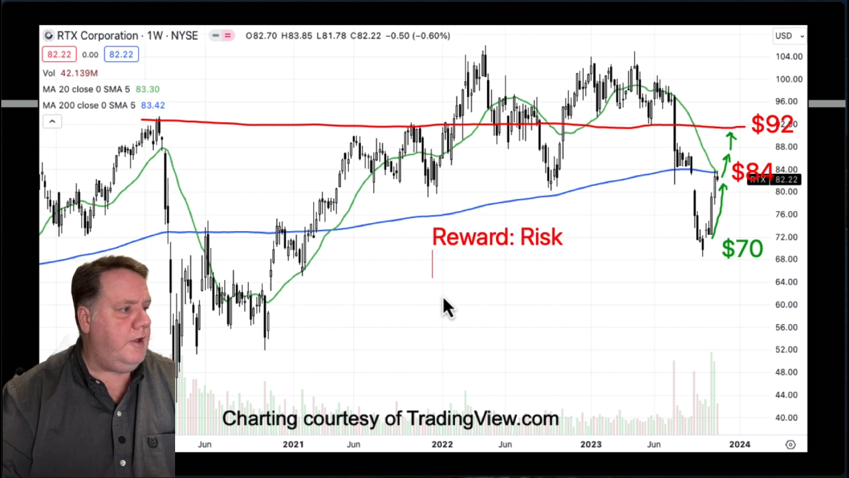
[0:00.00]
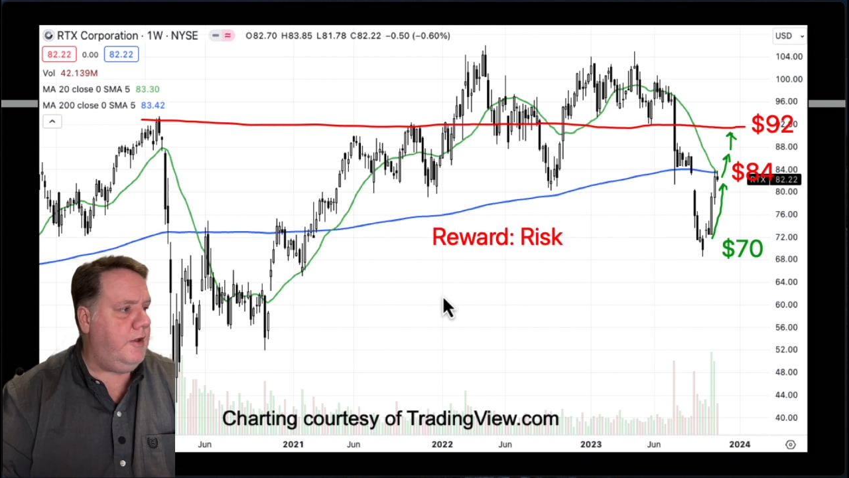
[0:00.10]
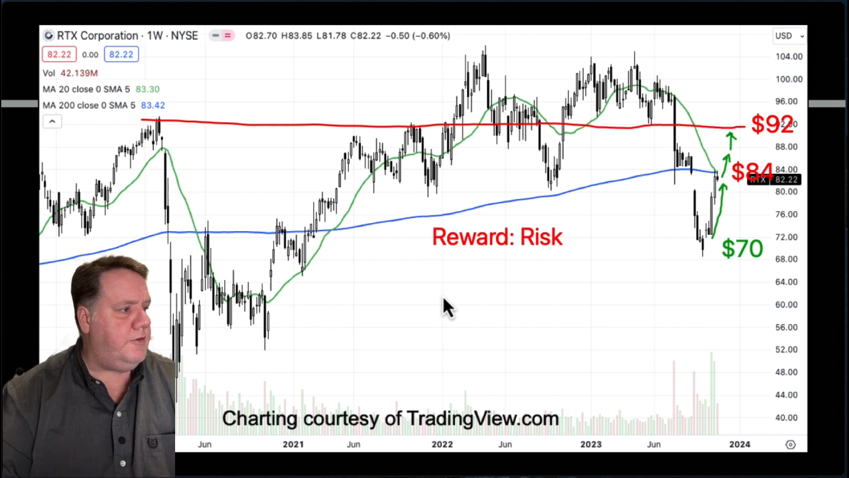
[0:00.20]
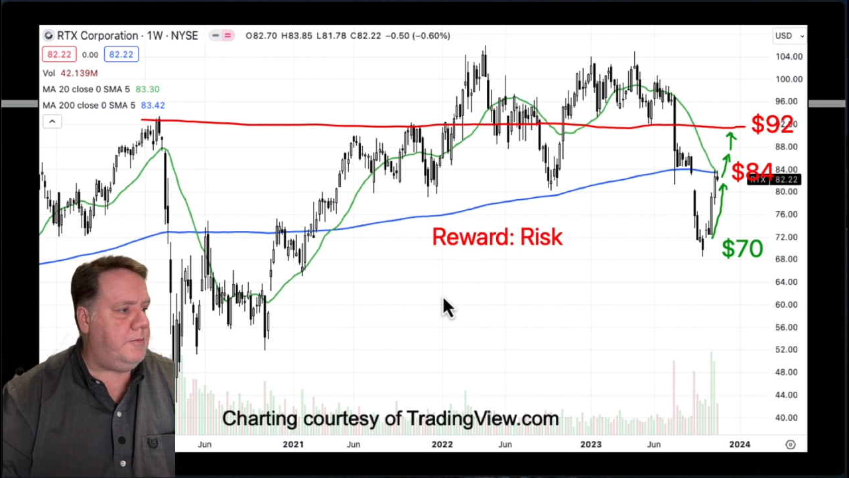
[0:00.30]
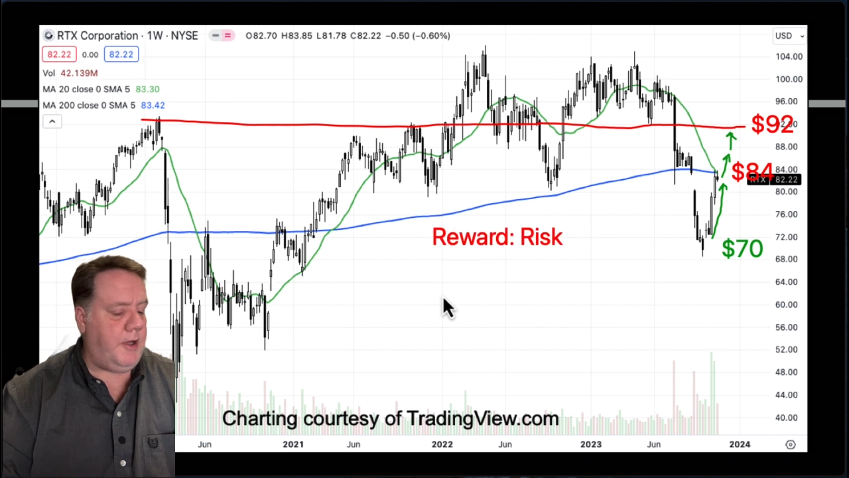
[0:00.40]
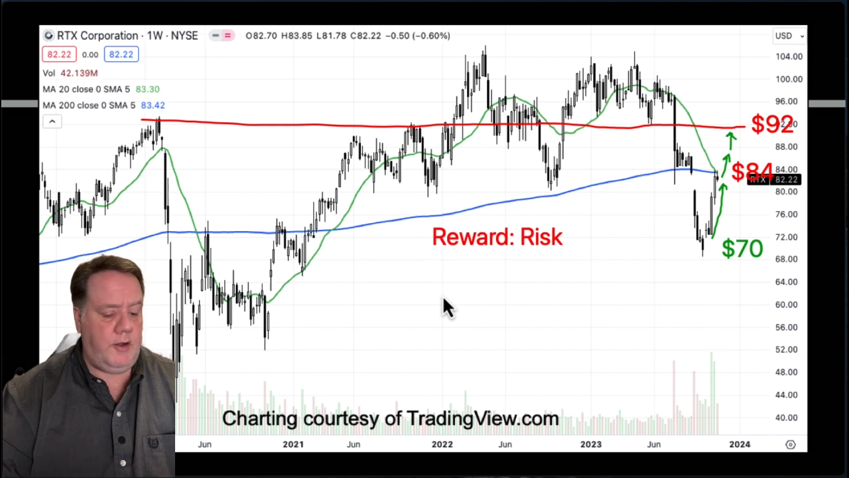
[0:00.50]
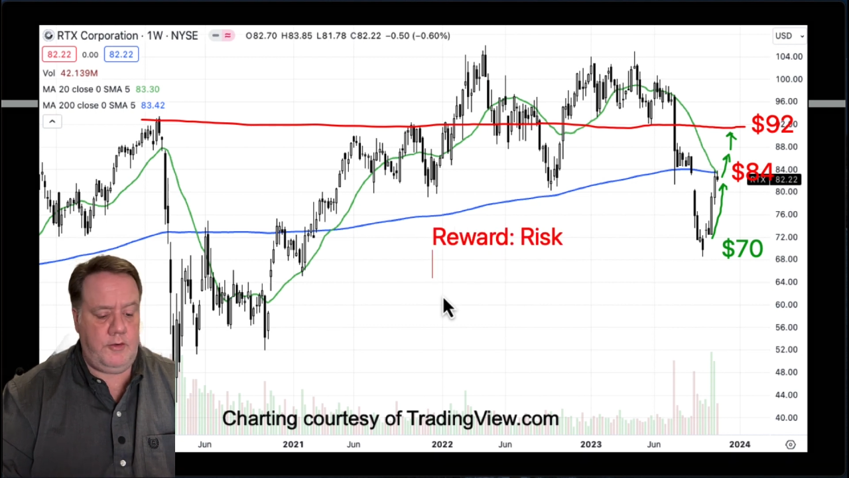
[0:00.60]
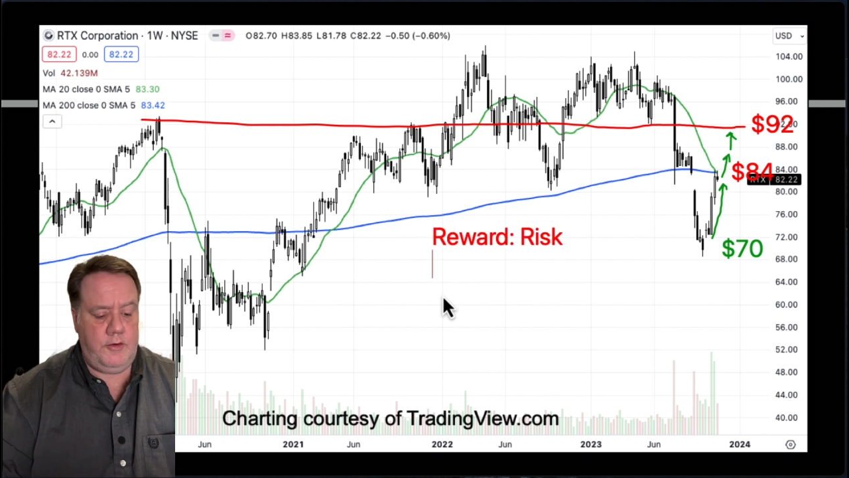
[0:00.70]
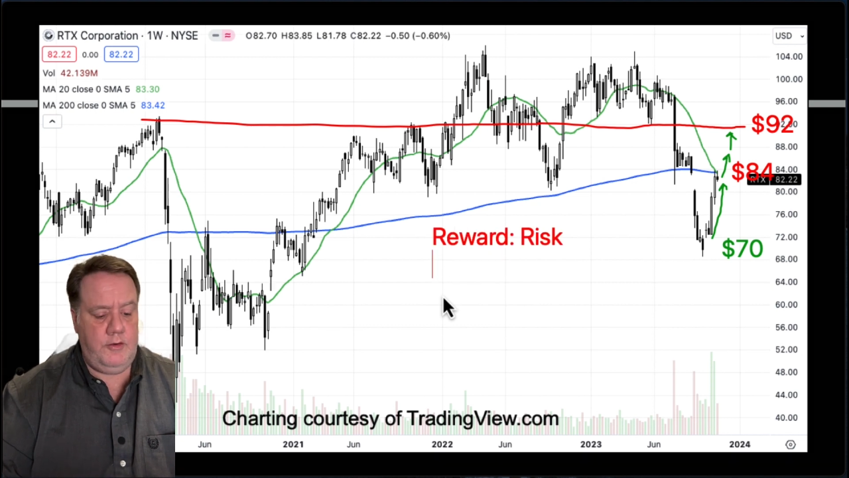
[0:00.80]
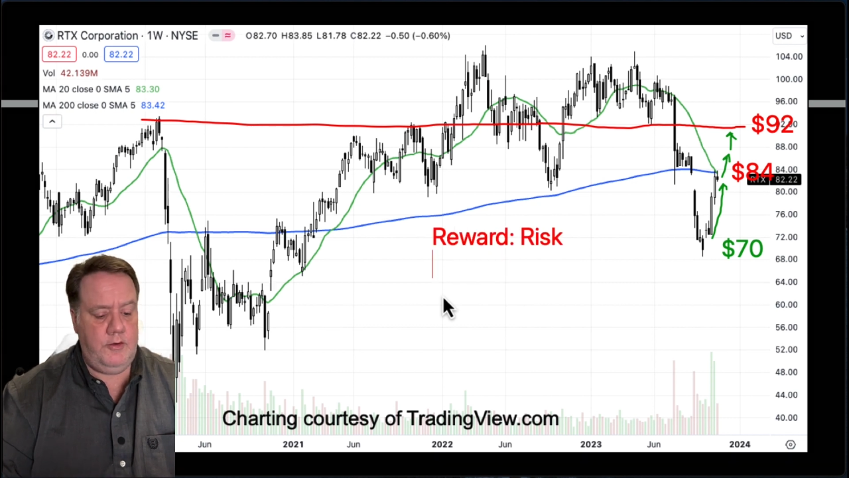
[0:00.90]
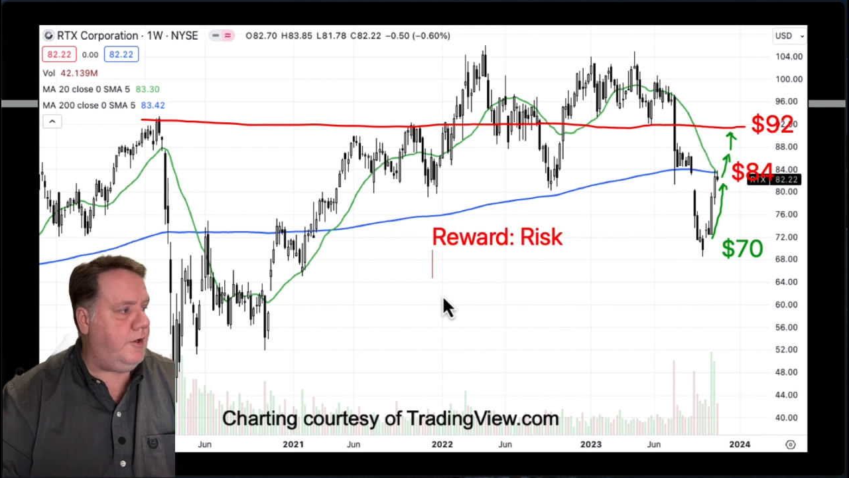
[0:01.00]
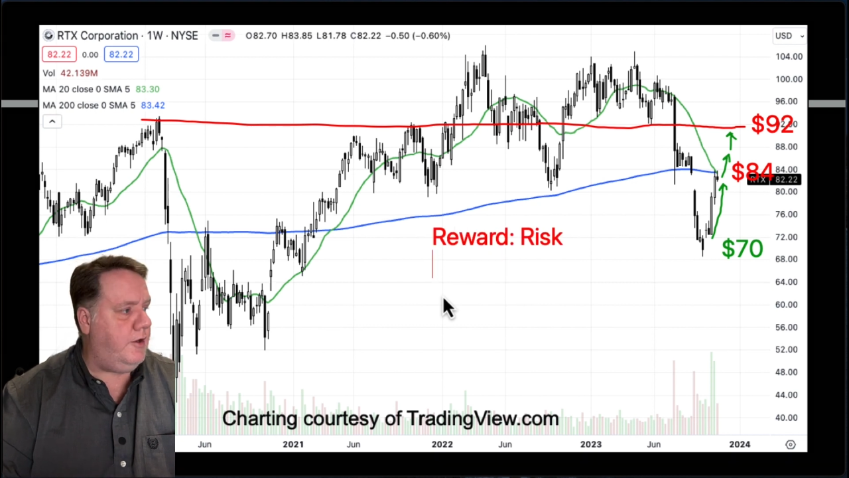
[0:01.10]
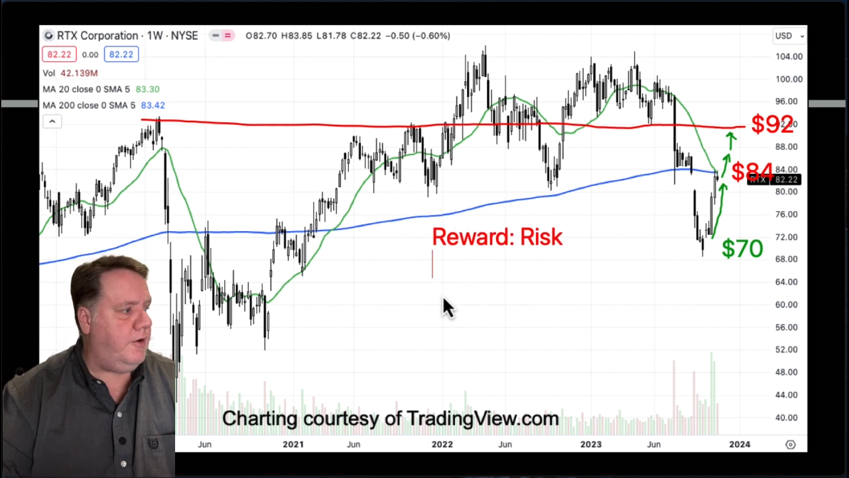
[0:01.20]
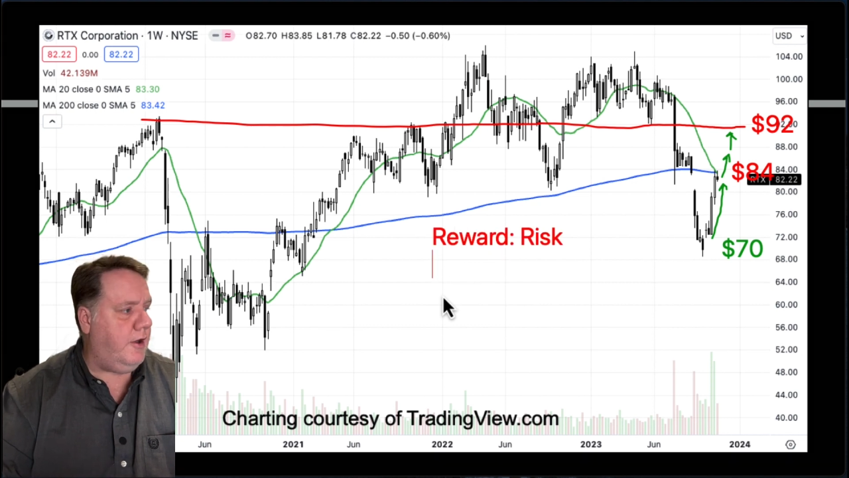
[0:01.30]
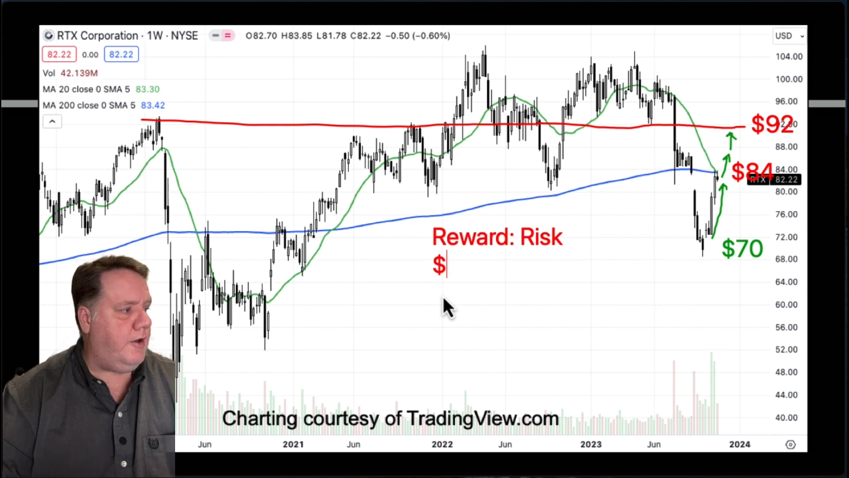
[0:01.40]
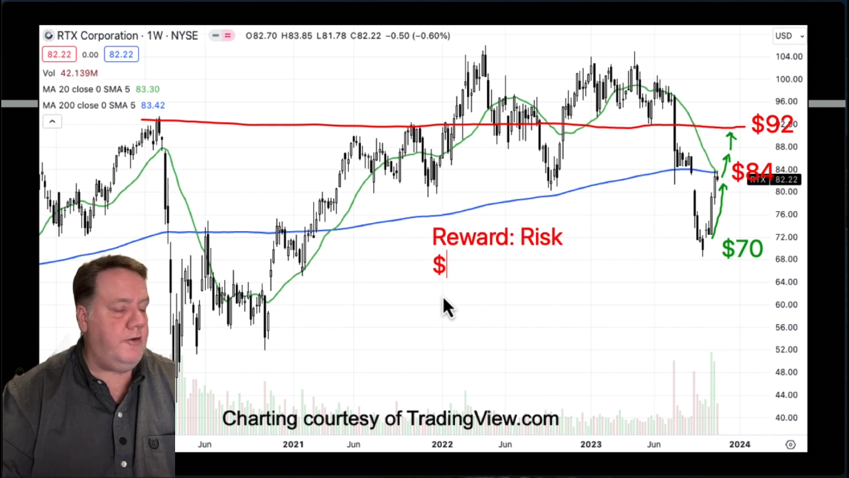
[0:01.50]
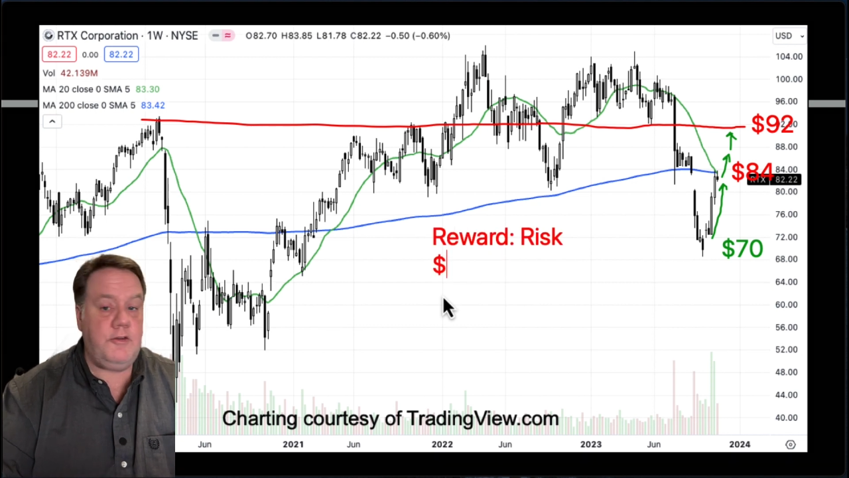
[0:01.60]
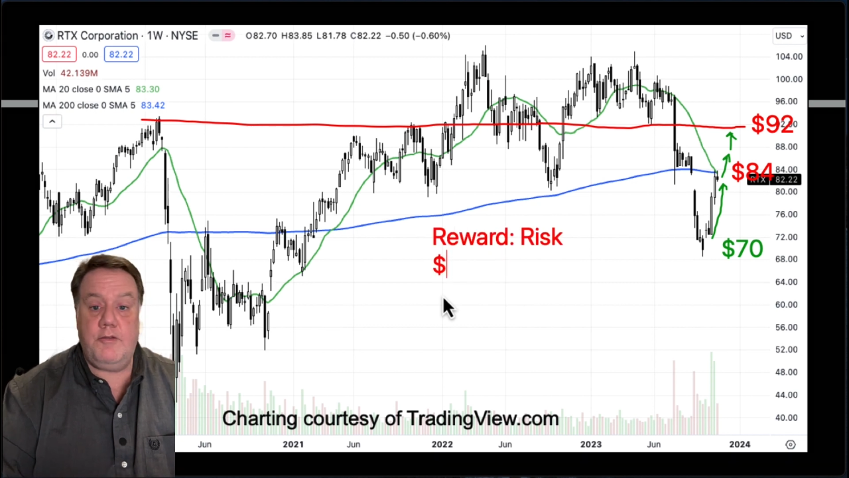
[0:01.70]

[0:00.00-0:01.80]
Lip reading: is about $10